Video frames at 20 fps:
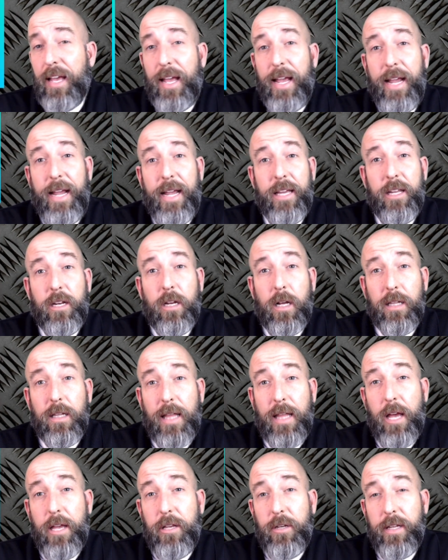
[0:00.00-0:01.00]
and
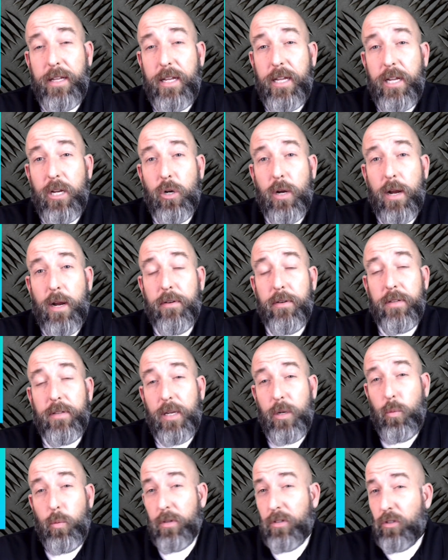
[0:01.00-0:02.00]
allow you to hear
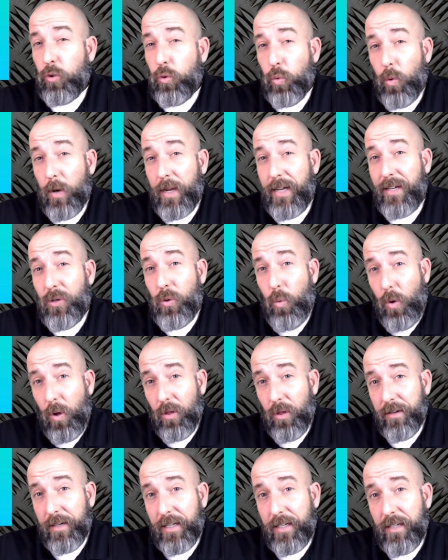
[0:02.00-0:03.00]
everything with great
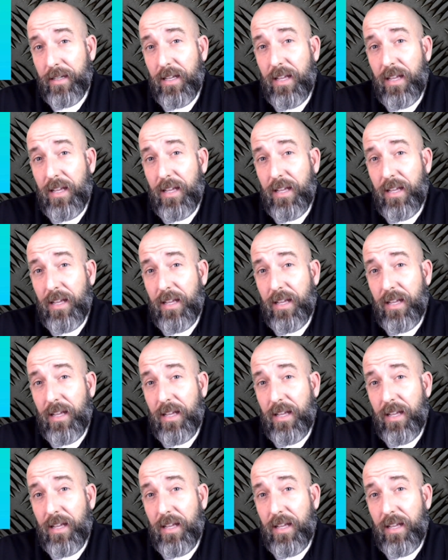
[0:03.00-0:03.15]
quality.